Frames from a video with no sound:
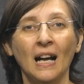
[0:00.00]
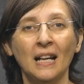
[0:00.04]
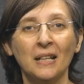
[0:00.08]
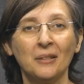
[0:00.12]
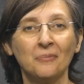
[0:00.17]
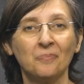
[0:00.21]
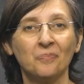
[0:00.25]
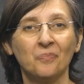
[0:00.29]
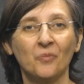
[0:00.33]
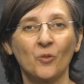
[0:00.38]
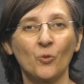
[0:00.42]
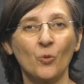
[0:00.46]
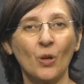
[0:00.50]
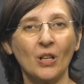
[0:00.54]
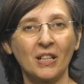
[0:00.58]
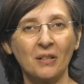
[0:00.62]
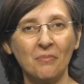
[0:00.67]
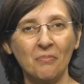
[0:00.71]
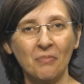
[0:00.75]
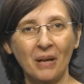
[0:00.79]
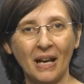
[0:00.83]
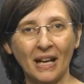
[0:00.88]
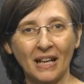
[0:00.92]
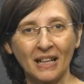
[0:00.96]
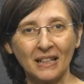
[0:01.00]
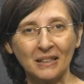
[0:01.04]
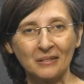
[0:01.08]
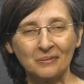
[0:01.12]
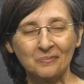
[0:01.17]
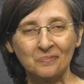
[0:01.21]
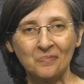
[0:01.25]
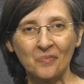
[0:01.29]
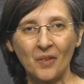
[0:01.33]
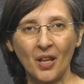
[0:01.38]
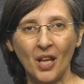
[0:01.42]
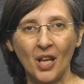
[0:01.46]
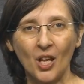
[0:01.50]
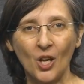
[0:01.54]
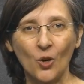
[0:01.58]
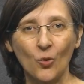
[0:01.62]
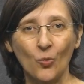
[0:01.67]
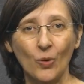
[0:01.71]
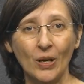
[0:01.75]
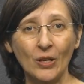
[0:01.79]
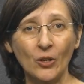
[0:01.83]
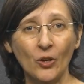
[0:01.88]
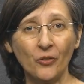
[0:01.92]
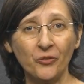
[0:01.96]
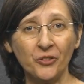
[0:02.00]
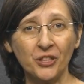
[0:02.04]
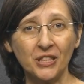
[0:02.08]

Hi, welcome back. One of